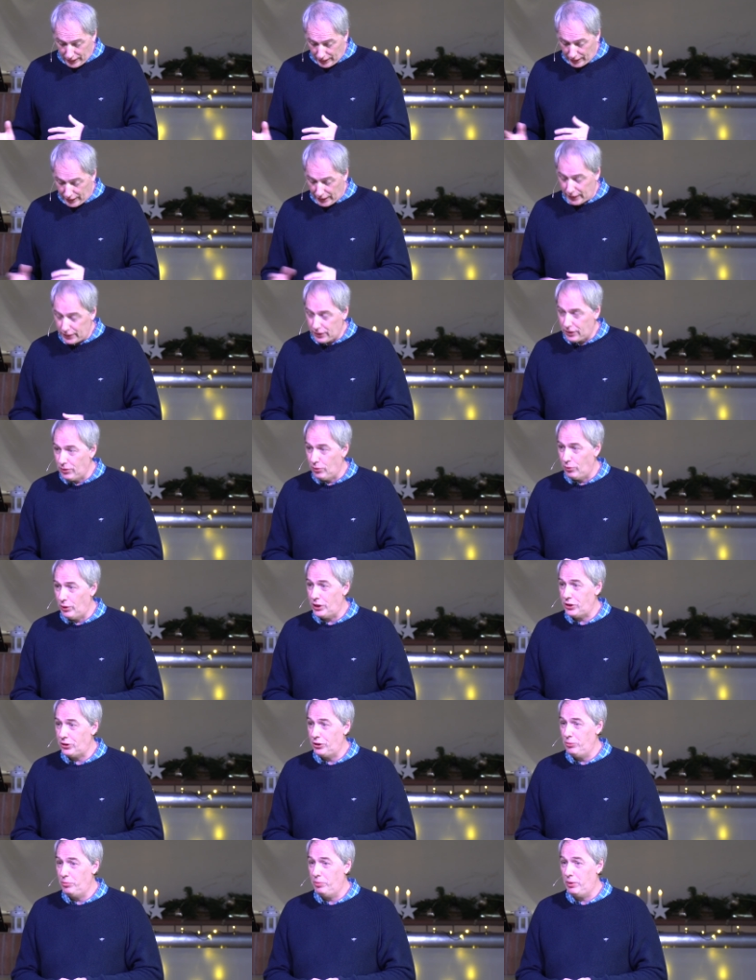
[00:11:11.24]
enact a
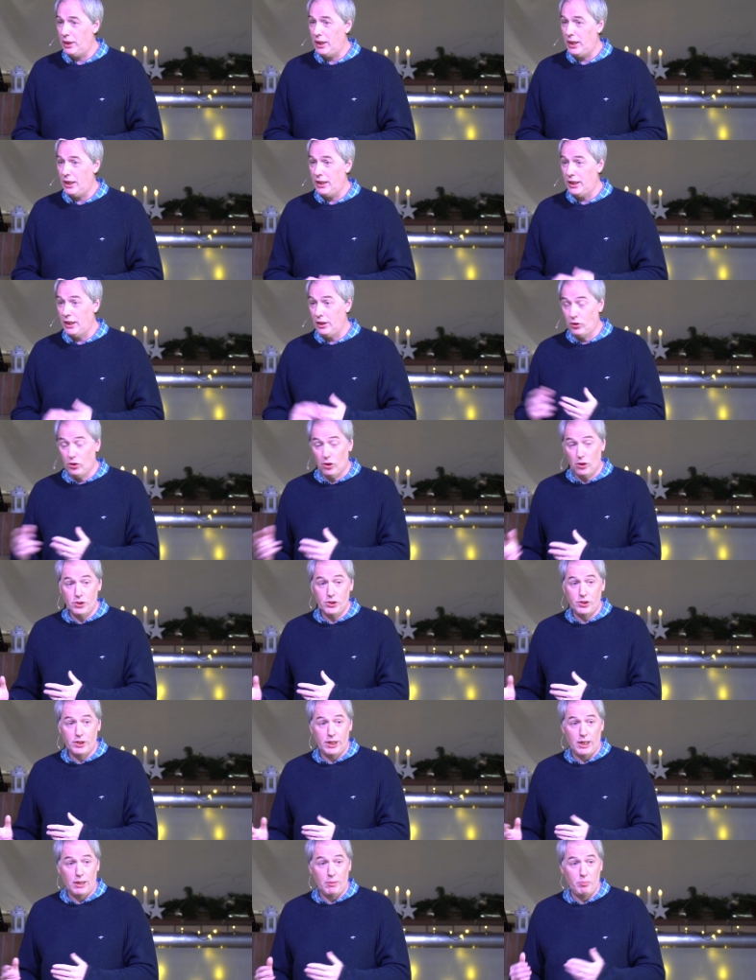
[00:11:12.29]
rescue plan, and He does
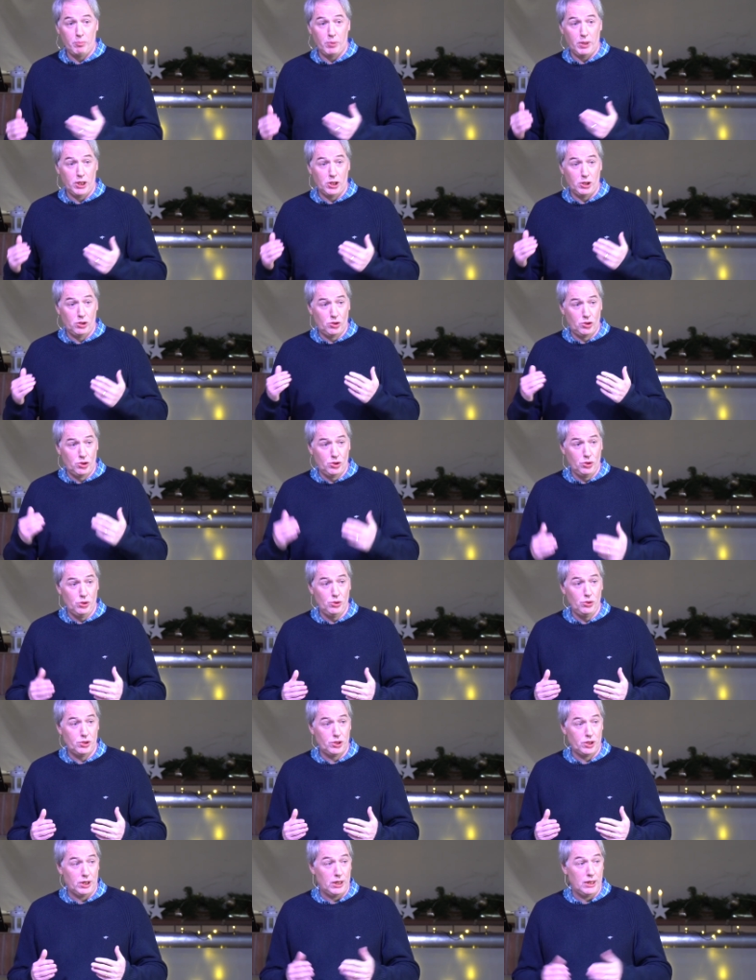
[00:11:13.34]
that by
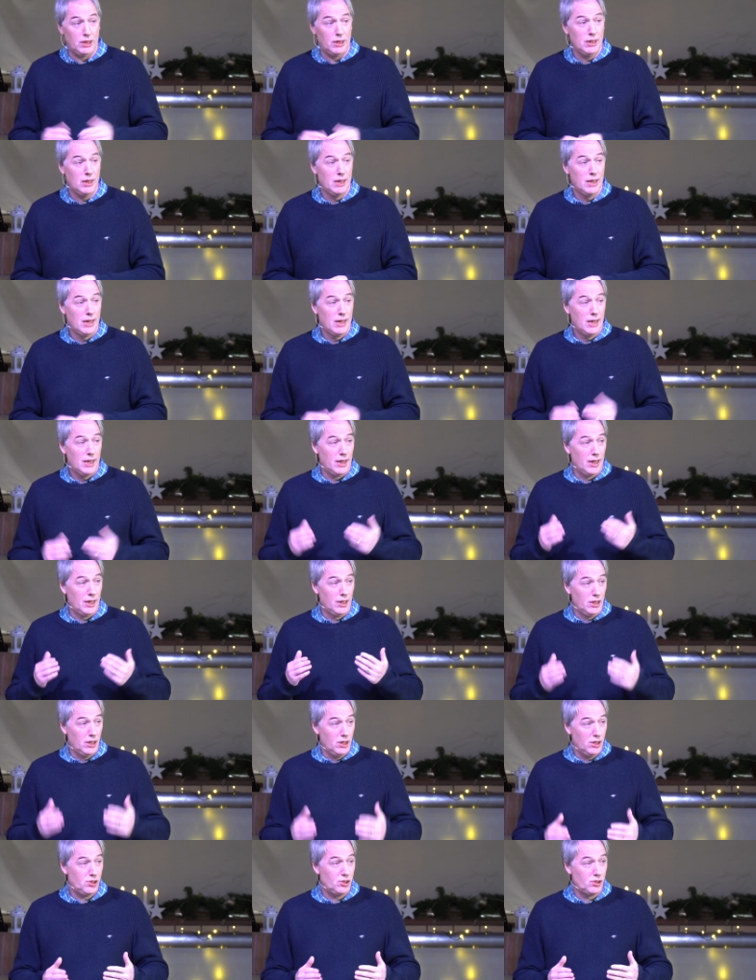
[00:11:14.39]
choosing a
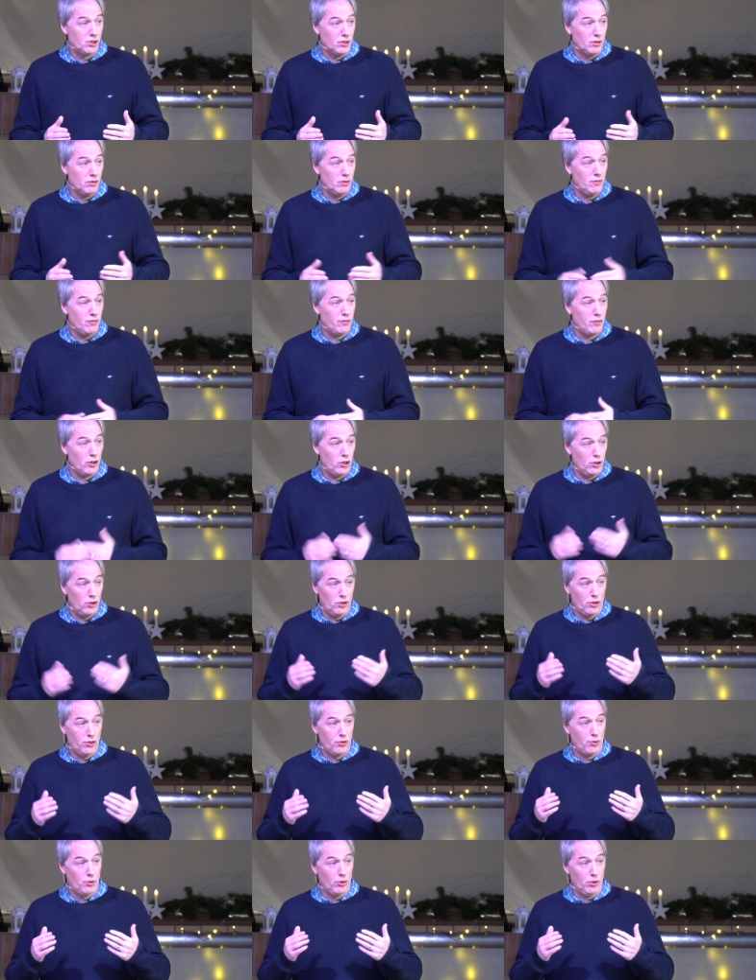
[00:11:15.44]
nation founded
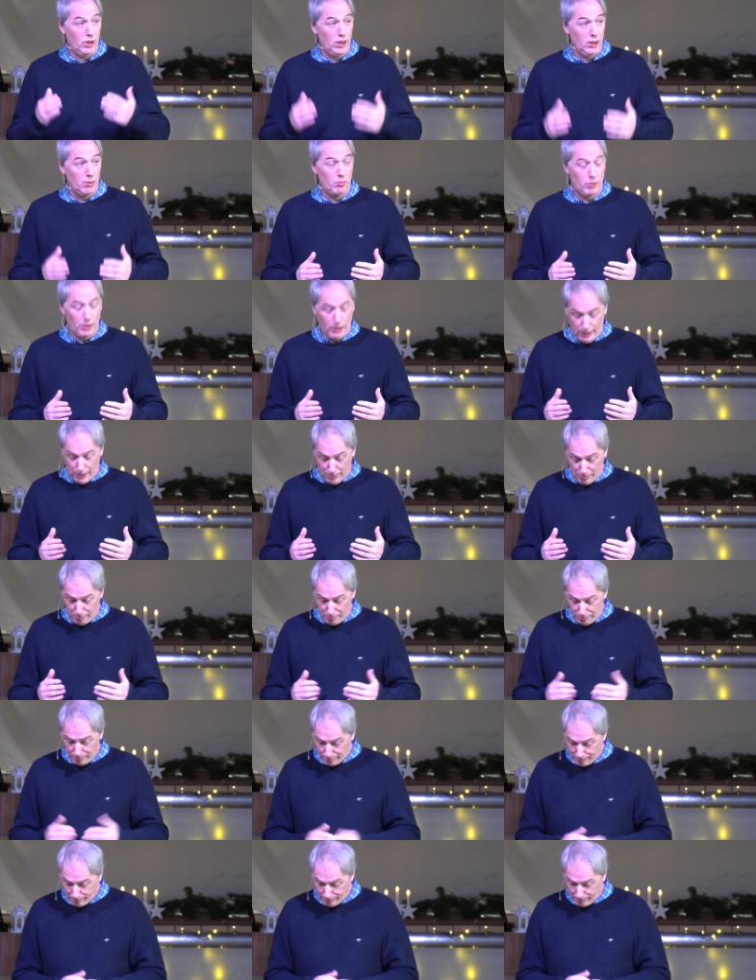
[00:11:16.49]
through Abraham.